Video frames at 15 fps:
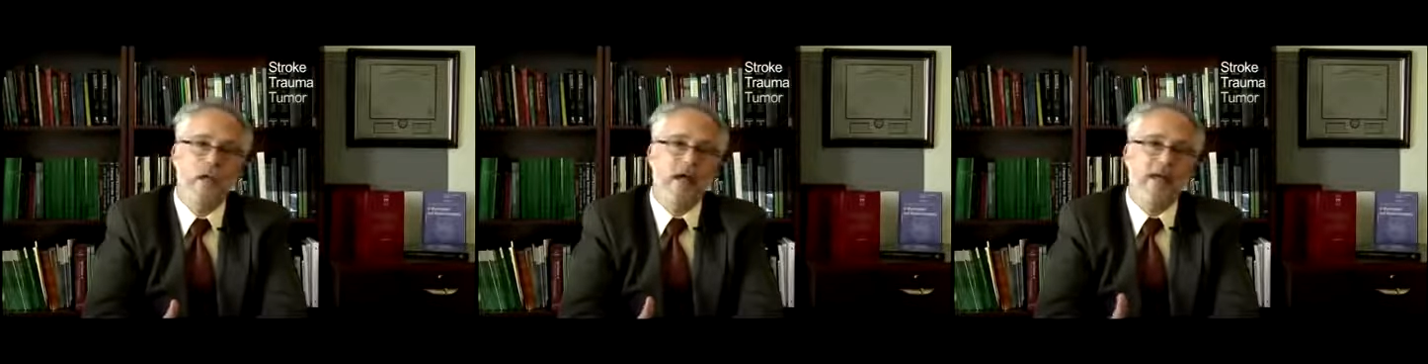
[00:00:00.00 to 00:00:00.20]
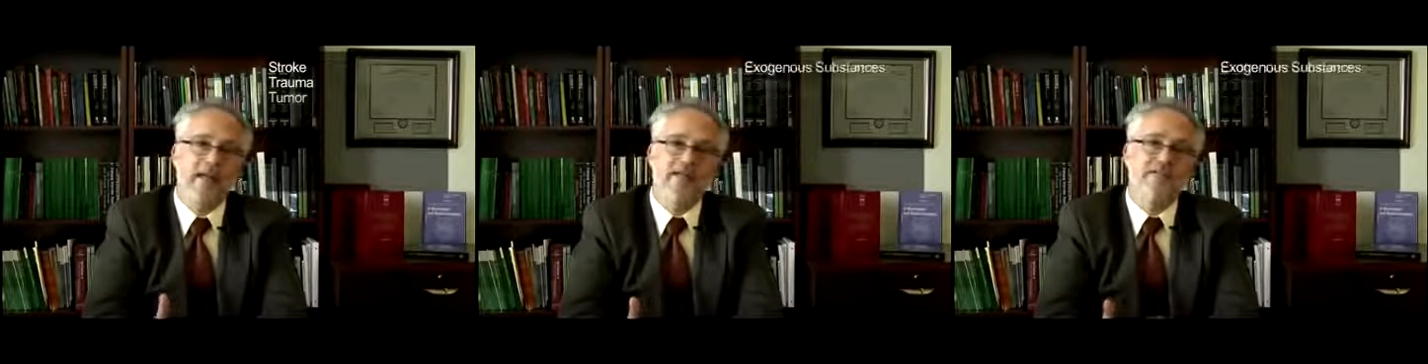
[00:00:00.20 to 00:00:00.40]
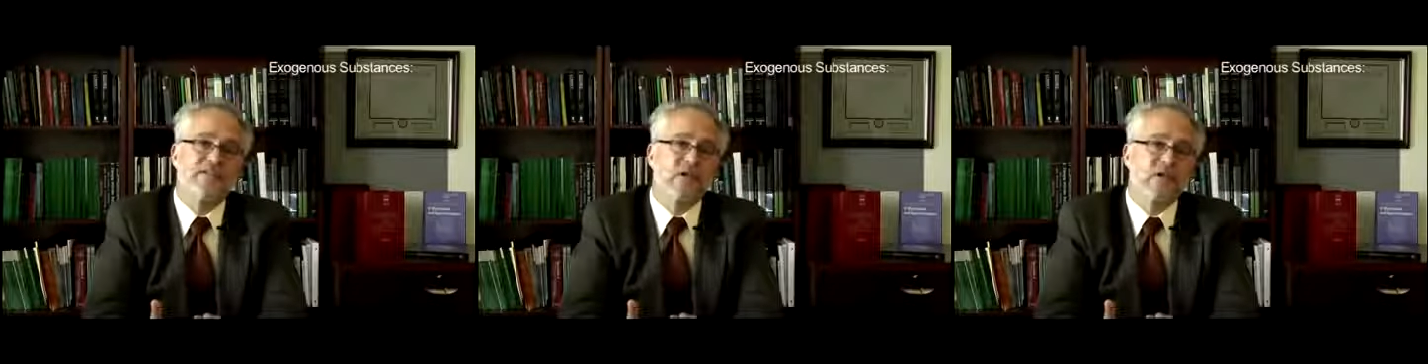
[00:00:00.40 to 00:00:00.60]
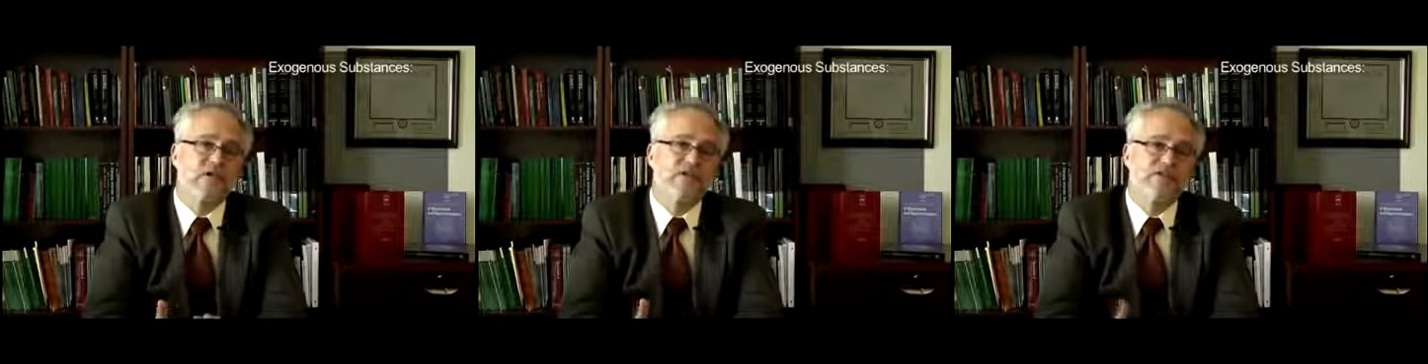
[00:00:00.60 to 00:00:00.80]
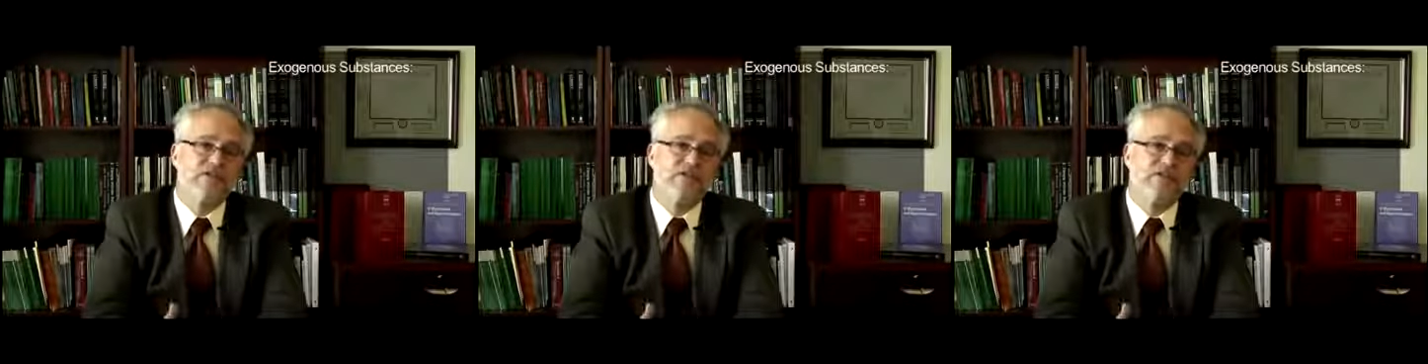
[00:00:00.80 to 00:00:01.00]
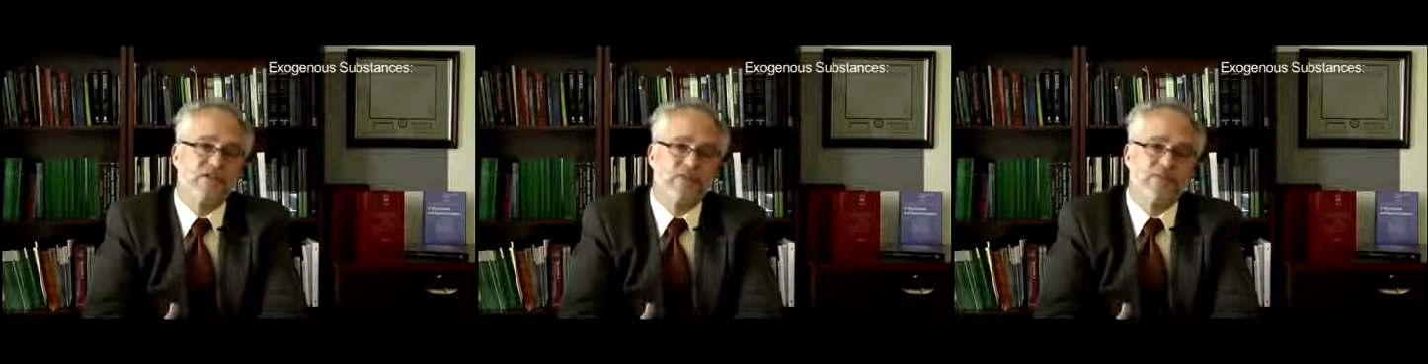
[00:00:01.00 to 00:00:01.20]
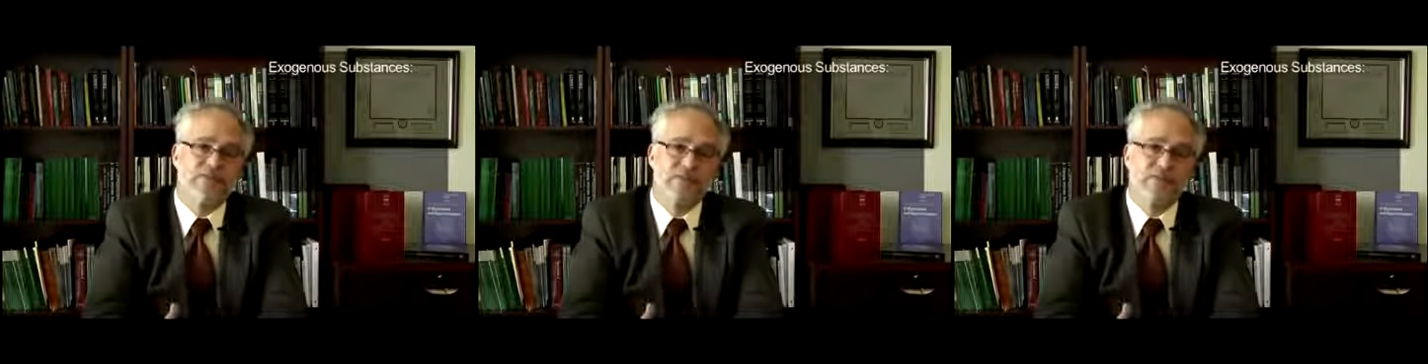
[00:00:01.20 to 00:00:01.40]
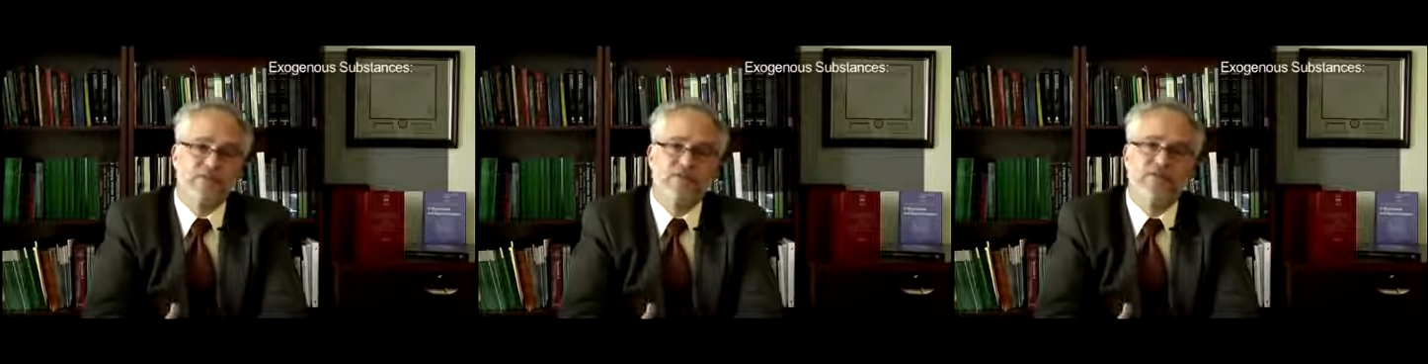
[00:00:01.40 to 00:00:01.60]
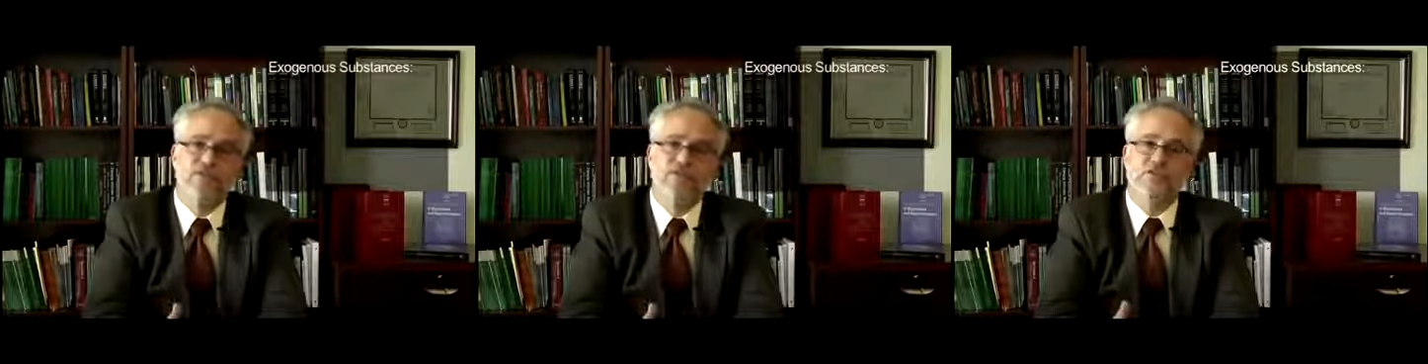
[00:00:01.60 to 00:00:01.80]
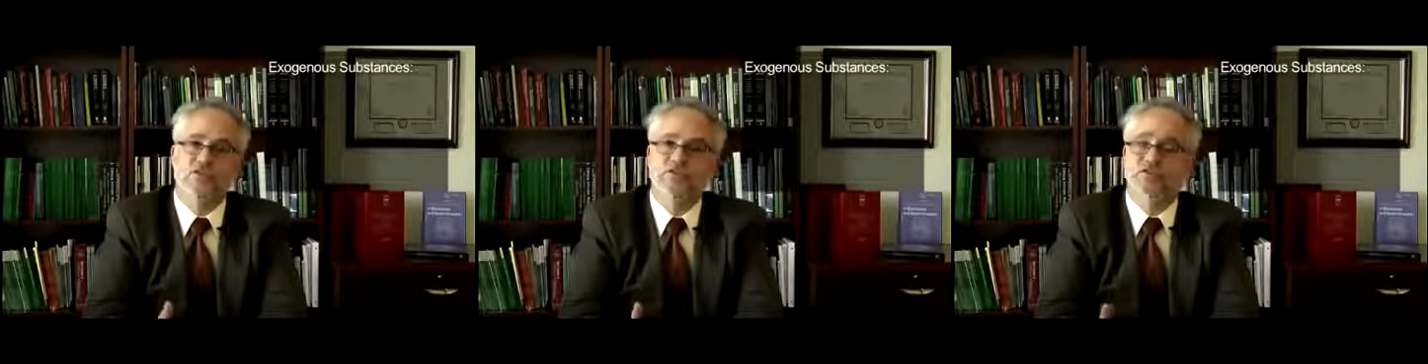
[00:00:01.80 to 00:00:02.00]
an exogenous substance
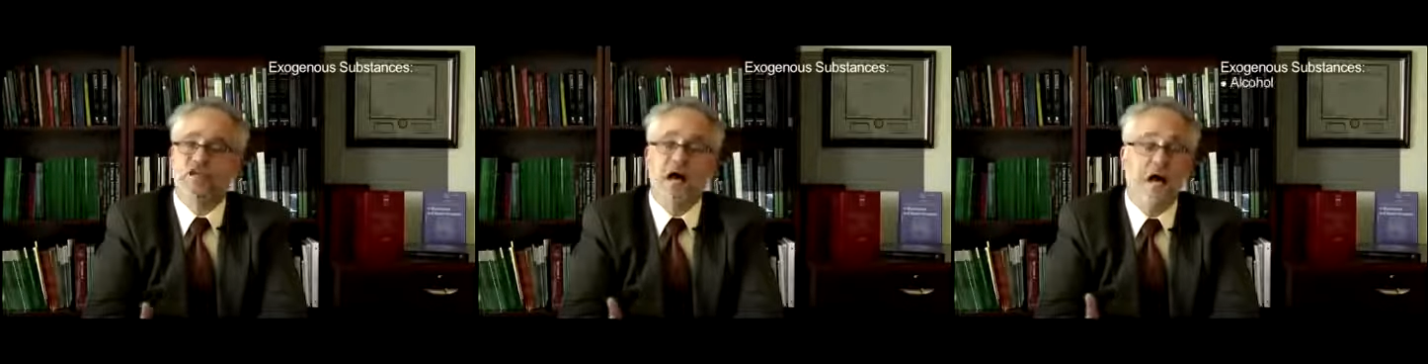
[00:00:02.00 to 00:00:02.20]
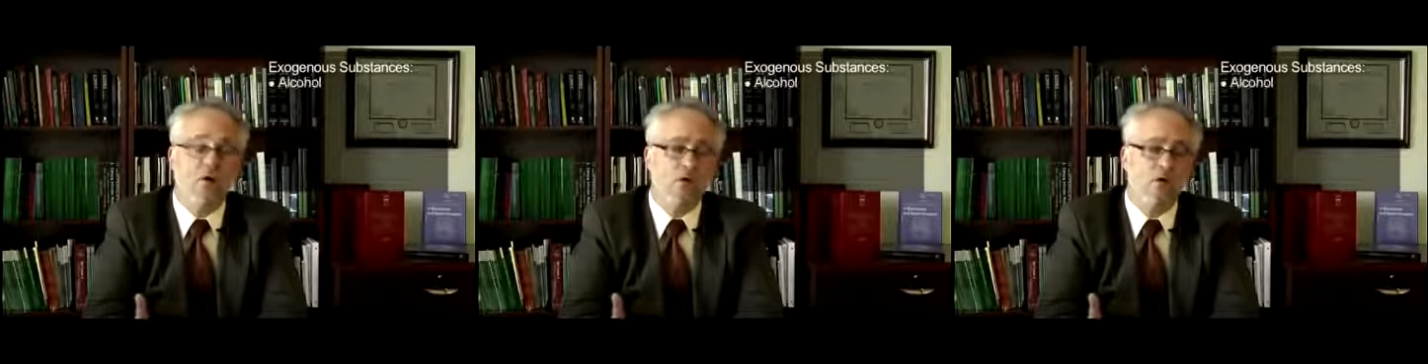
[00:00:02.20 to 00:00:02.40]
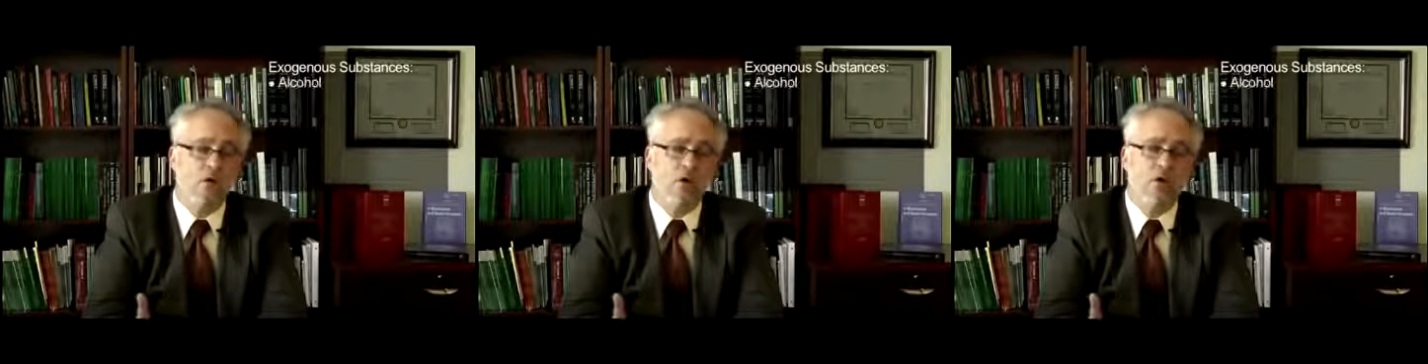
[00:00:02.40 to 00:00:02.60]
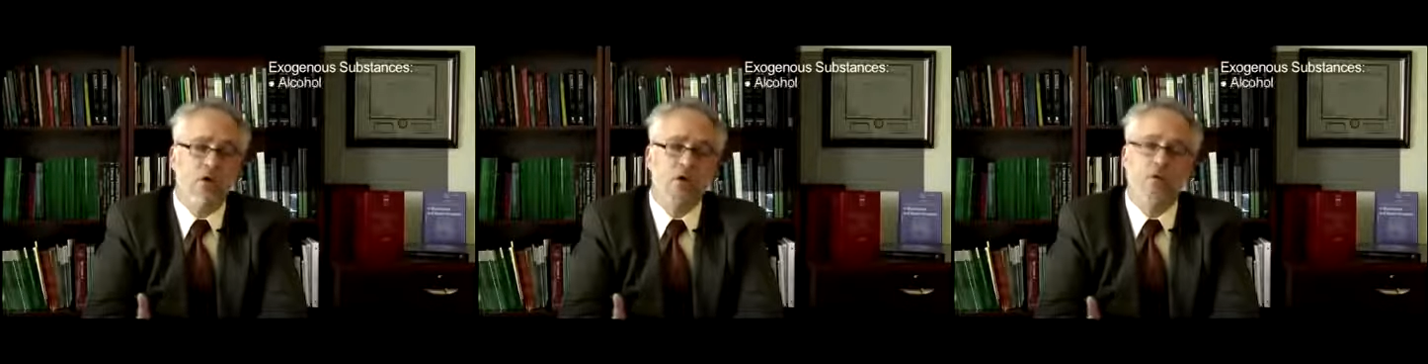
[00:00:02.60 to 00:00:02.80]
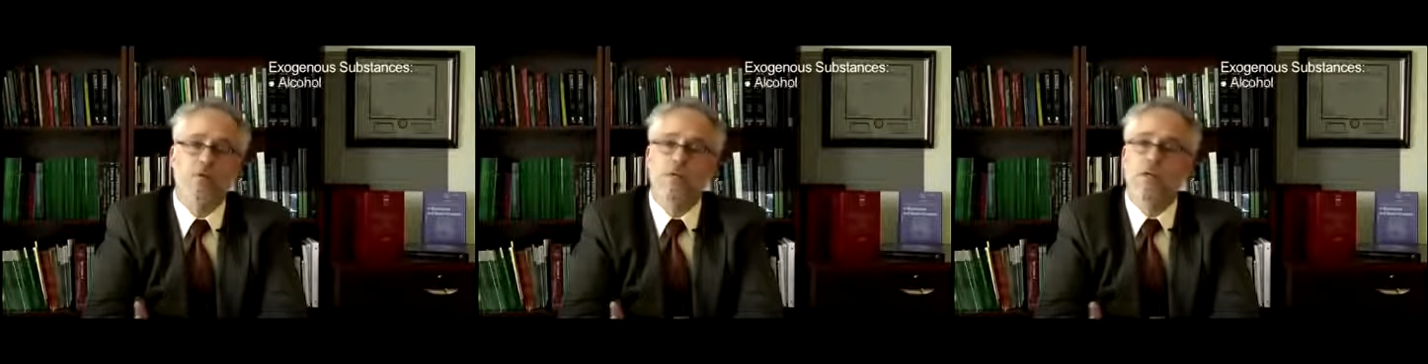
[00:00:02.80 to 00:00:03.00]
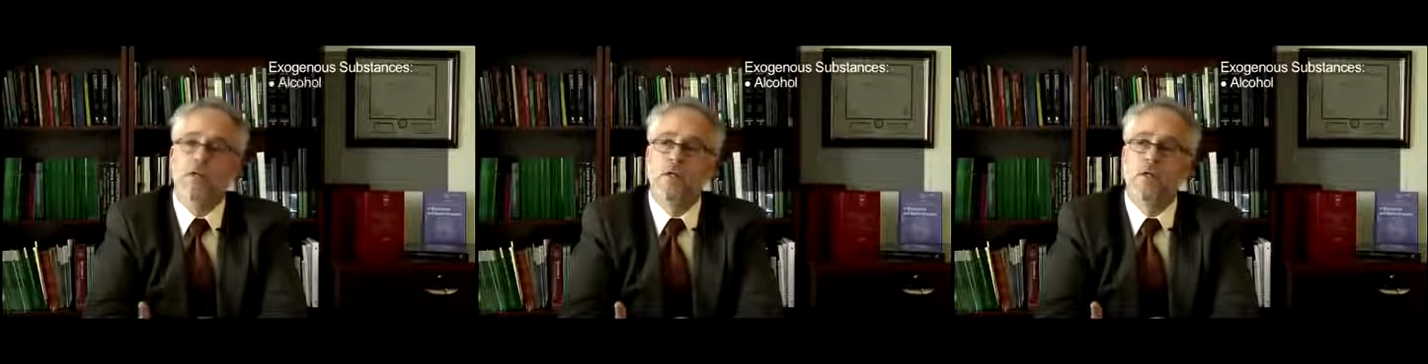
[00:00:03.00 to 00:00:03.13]
such as alcohol,